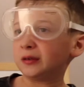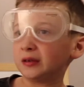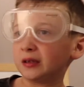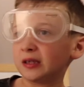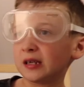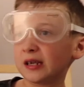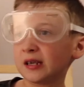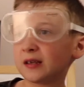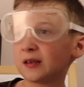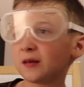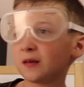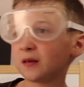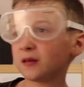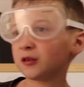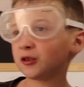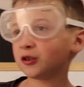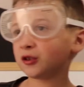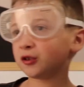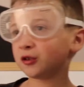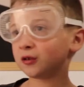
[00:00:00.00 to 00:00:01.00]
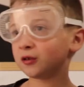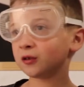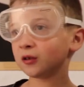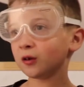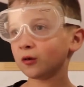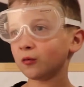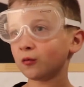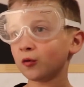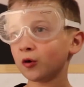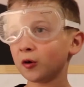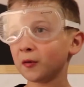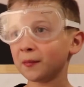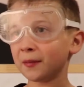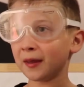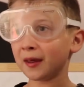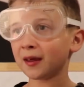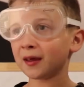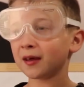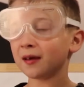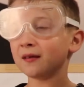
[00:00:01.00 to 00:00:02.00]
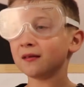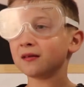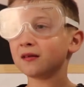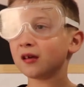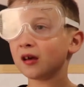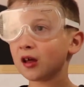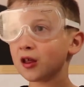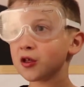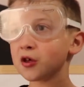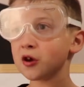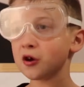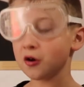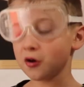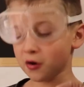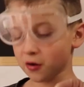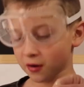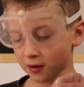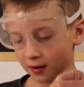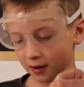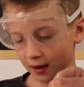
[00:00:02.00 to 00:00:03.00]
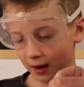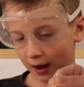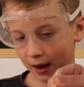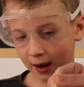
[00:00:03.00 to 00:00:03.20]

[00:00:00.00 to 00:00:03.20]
this will be continued,